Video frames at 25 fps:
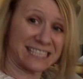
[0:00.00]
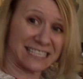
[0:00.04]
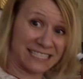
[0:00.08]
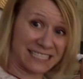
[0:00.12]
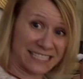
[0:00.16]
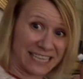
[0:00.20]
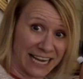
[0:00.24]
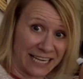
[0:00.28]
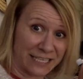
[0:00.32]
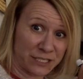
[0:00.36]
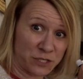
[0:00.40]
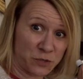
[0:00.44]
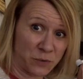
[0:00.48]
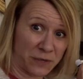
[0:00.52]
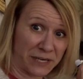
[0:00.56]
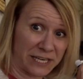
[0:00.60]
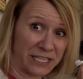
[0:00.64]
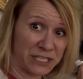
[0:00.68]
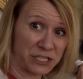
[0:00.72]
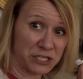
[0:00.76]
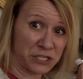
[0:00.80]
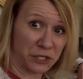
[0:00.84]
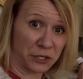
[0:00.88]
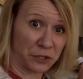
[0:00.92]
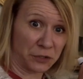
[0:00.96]
is day
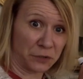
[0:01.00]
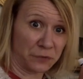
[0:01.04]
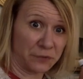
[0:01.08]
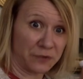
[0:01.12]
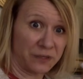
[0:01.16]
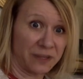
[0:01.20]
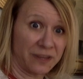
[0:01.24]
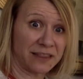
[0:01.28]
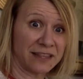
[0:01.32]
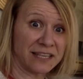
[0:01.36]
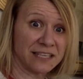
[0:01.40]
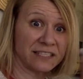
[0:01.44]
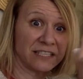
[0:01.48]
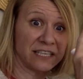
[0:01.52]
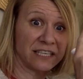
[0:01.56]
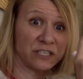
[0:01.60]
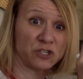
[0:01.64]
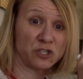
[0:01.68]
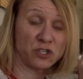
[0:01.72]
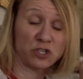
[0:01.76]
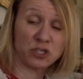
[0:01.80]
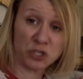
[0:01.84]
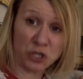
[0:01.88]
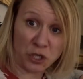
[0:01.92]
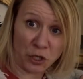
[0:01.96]
22. This
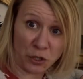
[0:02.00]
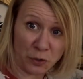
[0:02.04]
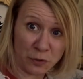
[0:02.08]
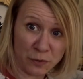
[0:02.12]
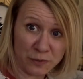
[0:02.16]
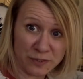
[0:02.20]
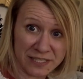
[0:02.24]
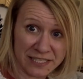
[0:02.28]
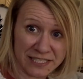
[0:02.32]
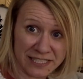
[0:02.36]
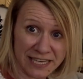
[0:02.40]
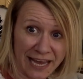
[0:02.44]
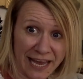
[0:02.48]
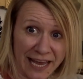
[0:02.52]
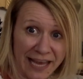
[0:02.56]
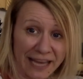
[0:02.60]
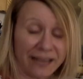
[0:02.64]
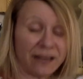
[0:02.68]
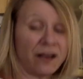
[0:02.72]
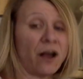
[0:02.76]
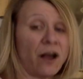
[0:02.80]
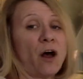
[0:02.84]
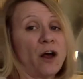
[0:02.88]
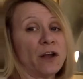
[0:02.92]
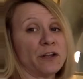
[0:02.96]
is
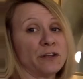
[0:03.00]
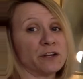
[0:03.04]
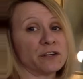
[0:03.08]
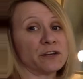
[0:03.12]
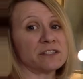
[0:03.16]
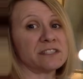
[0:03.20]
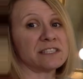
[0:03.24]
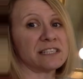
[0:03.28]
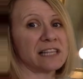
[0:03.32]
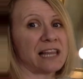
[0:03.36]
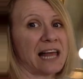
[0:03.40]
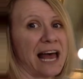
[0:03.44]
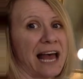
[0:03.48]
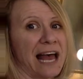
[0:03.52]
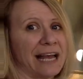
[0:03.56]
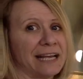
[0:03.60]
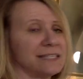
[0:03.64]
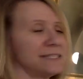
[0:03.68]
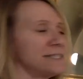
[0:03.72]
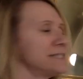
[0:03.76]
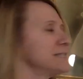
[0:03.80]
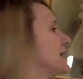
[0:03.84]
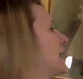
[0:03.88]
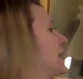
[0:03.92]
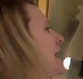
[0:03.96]
Tuesday on your
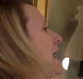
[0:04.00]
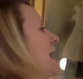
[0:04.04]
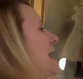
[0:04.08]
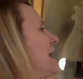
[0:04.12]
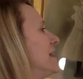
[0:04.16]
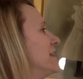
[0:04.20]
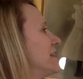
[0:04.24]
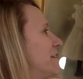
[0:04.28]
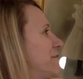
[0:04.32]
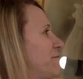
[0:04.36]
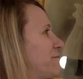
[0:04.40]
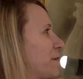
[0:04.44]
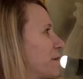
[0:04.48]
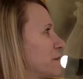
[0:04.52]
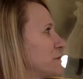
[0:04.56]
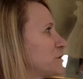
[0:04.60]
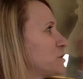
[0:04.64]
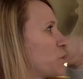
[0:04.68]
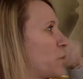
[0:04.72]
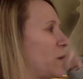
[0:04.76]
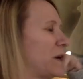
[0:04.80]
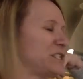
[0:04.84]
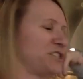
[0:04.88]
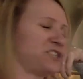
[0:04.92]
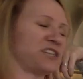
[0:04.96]
slides. The first
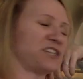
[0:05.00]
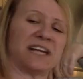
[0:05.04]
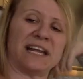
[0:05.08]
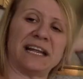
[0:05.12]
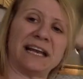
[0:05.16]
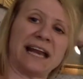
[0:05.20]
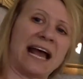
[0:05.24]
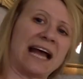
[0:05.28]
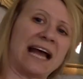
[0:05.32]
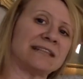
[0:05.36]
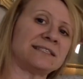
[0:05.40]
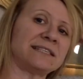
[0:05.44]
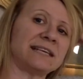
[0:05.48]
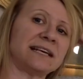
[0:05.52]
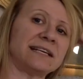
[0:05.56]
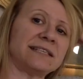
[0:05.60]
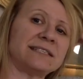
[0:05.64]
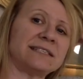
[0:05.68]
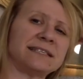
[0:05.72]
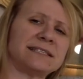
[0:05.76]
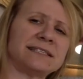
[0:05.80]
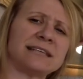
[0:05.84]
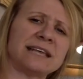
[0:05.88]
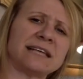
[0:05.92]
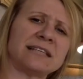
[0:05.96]
question it asks us,
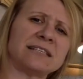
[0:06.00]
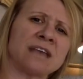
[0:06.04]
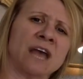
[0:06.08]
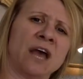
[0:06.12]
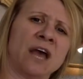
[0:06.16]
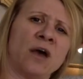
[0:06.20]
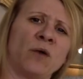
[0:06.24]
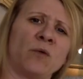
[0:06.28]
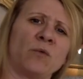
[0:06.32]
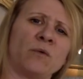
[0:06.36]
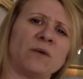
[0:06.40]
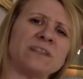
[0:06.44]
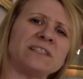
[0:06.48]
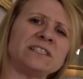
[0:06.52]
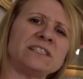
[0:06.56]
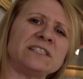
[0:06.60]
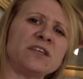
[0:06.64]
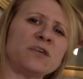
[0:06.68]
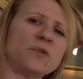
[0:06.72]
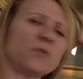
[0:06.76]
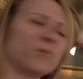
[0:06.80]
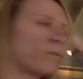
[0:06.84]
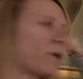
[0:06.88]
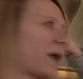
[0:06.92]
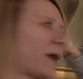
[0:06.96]
it says, what's
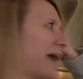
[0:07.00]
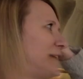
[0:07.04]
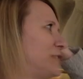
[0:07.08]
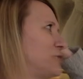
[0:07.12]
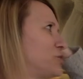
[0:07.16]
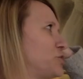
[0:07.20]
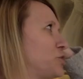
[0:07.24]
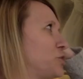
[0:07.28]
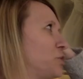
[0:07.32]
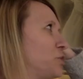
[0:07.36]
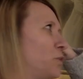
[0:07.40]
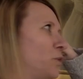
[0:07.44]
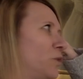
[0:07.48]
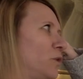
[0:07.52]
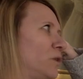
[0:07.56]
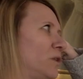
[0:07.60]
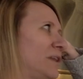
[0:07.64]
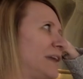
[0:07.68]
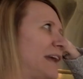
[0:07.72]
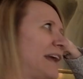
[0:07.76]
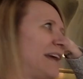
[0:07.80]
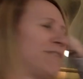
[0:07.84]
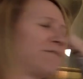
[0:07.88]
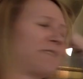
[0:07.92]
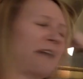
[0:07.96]
the right
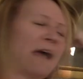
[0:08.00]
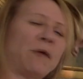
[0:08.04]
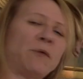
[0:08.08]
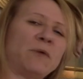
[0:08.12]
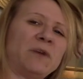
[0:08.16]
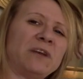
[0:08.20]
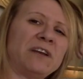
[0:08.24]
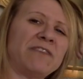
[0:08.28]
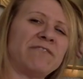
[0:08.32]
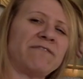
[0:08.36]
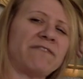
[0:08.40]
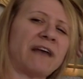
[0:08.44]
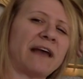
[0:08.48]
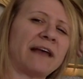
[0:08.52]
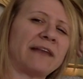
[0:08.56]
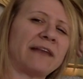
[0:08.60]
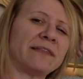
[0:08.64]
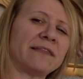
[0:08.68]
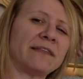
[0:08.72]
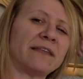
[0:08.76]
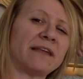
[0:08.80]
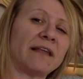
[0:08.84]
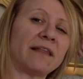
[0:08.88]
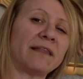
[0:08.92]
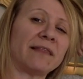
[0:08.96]
tool if I want to find
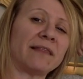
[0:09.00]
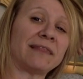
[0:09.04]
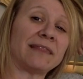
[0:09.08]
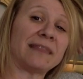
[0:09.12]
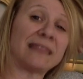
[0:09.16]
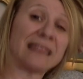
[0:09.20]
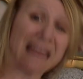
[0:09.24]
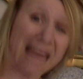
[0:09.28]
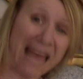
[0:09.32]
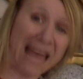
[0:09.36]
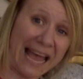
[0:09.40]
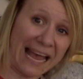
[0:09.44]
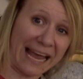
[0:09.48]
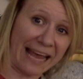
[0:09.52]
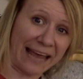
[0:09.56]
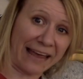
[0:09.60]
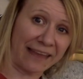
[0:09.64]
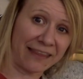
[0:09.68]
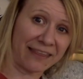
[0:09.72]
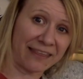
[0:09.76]
the length